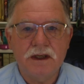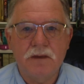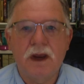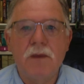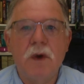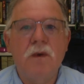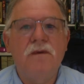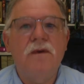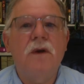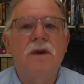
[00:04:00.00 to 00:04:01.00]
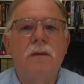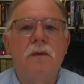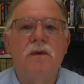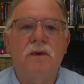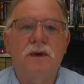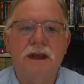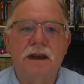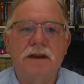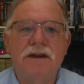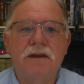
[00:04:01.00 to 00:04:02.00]
my mobile phone number for
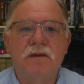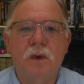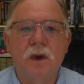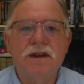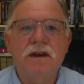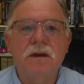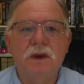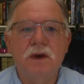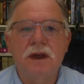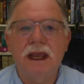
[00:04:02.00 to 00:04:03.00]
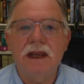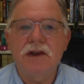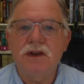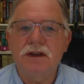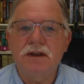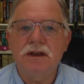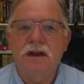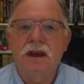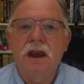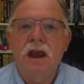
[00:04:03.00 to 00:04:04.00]
text and voice communications.
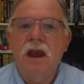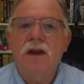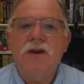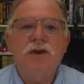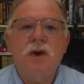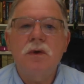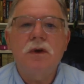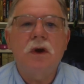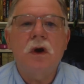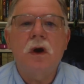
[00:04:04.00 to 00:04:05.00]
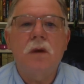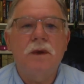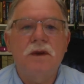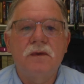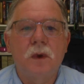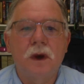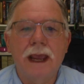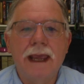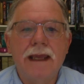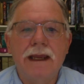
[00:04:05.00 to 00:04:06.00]
Don't call before
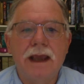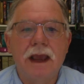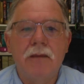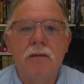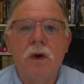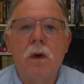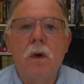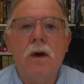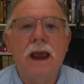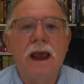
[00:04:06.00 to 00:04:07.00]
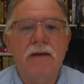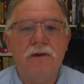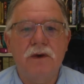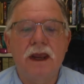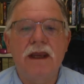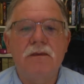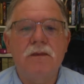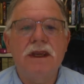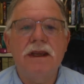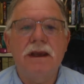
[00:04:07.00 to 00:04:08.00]
8 a.m. or after 8
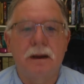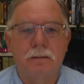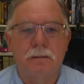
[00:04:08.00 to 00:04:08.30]
p.m.